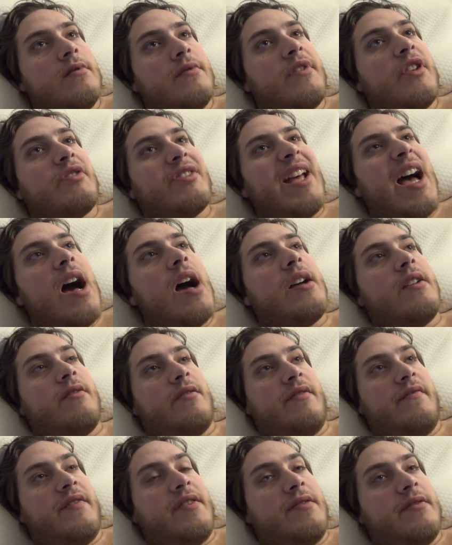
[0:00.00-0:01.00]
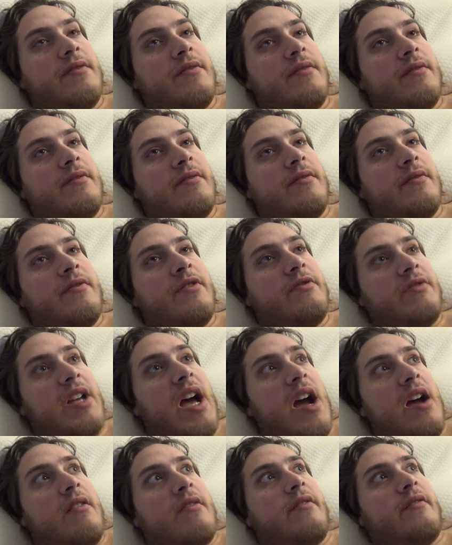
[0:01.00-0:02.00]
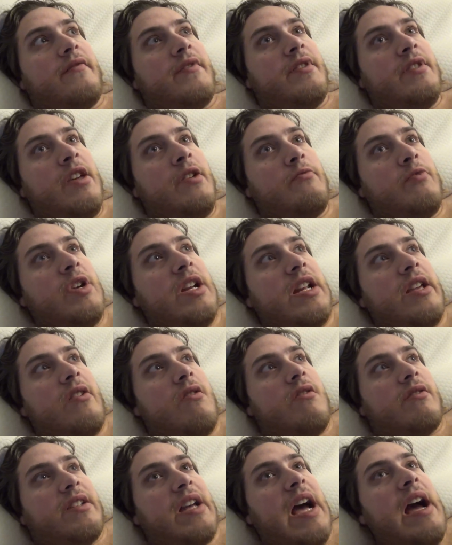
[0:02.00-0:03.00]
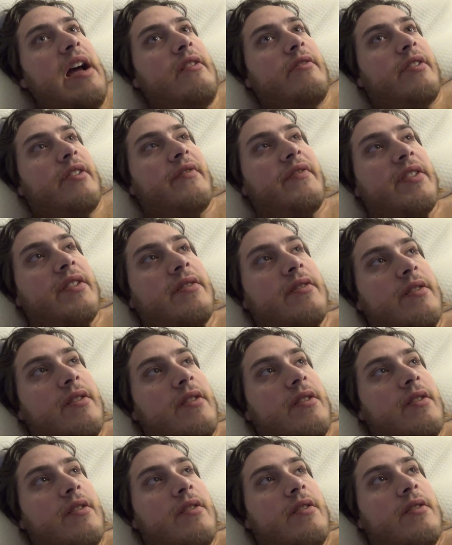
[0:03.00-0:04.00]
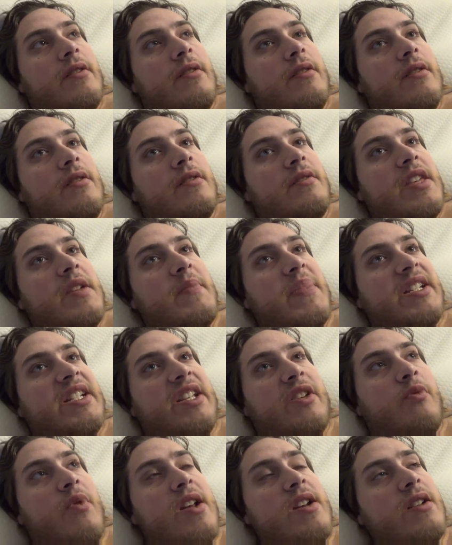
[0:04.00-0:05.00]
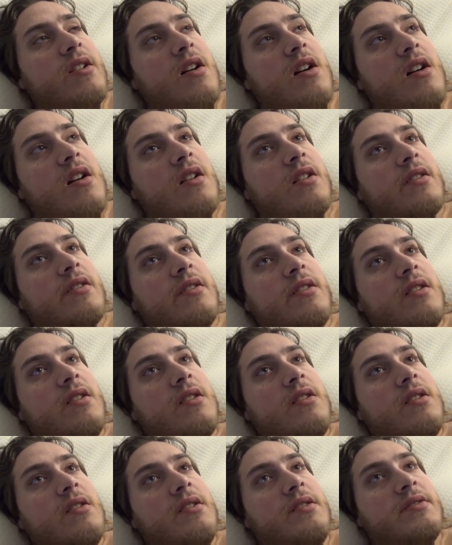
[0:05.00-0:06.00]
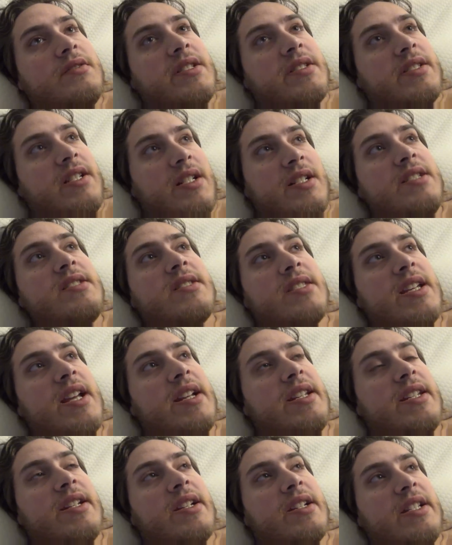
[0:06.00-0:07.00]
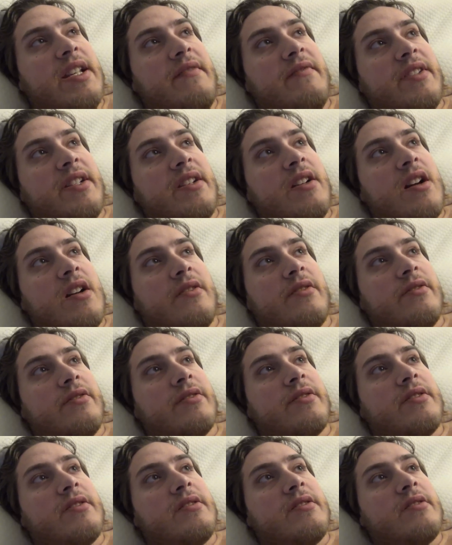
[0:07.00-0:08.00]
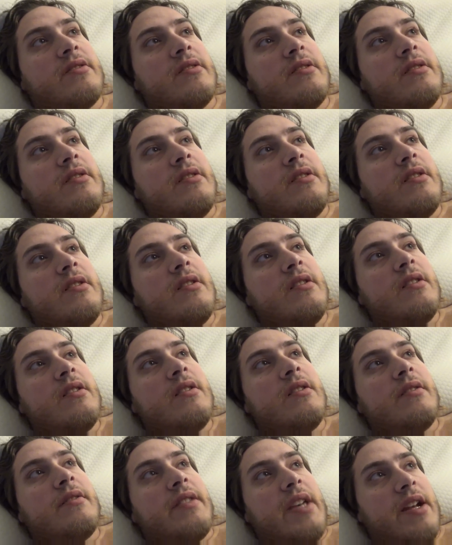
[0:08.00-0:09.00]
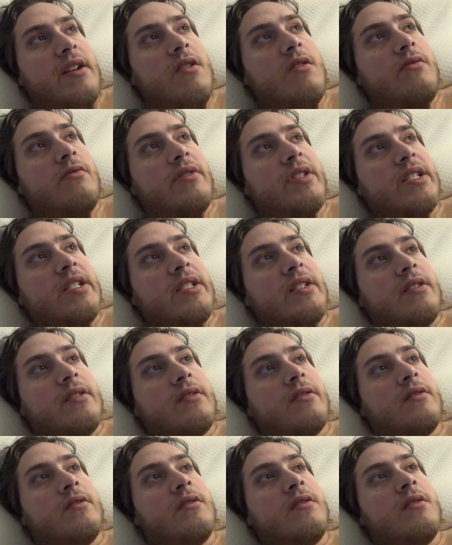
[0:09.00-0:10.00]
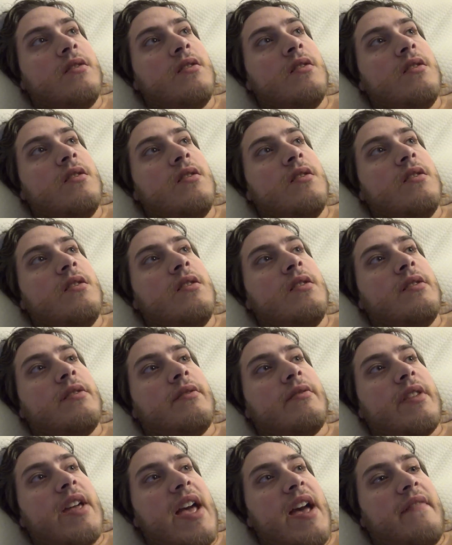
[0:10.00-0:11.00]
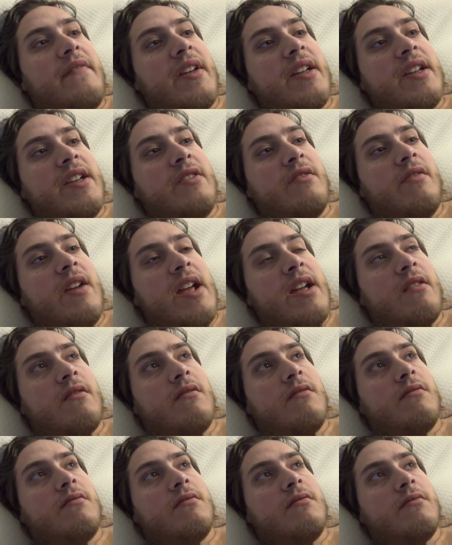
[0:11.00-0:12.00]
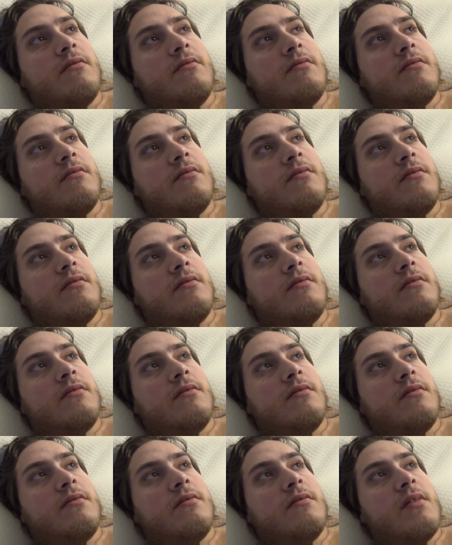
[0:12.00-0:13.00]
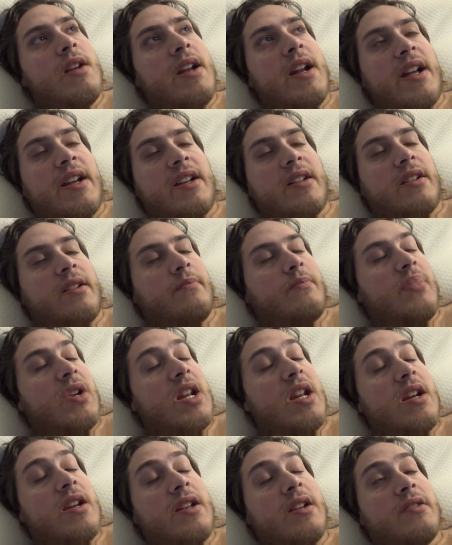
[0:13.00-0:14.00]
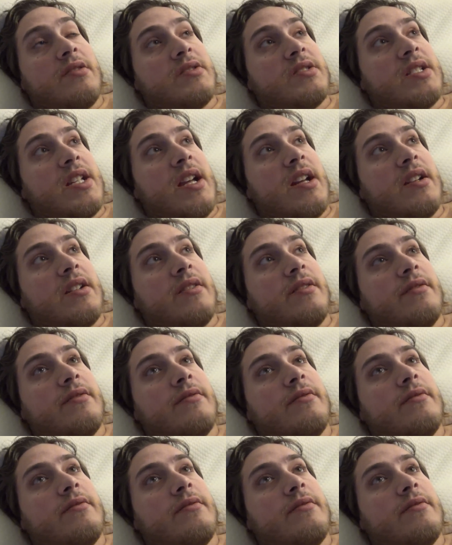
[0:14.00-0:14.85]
They're tired of it. They're tired of it. They really are tired of it. They've been degraded on since at least the 18 to 1700s. They know this. So they have that inner anger. And I could completely understand it.